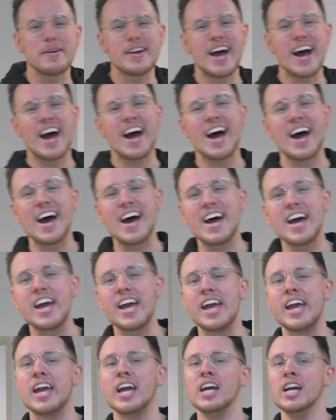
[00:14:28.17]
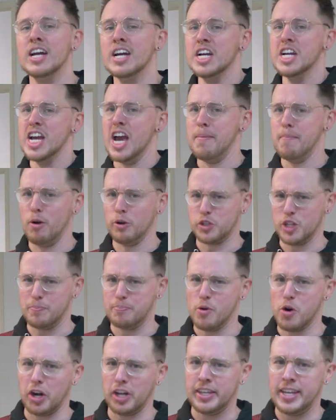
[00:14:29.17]
or die! And most
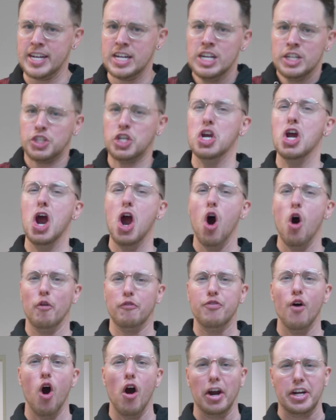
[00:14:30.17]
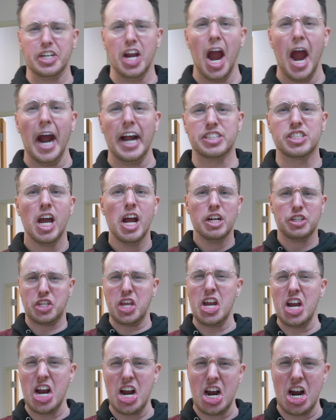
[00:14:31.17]
importantly, don't forget
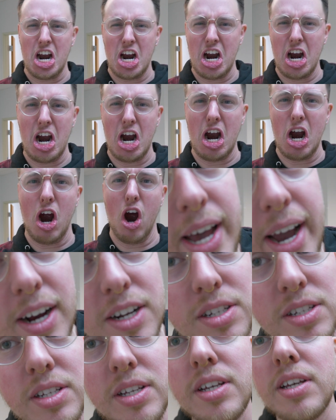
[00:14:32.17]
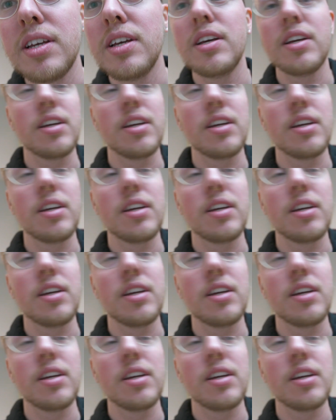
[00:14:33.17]
to... Actually,